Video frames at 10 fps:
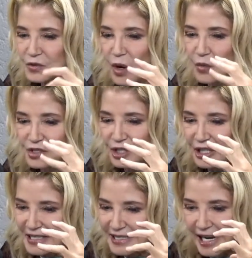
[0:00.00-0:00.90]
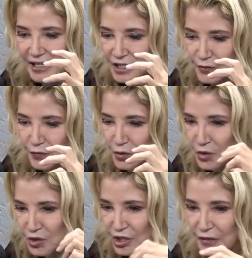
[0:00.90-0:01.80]
almost a condensed
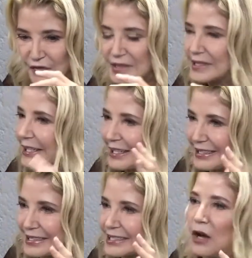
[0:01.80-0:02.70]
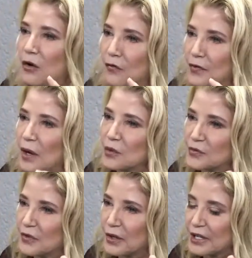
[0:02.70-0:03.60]
version of the city itself that
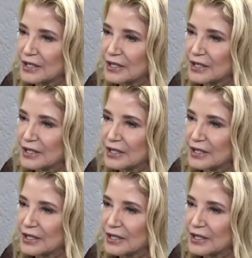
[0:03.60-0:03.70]
was very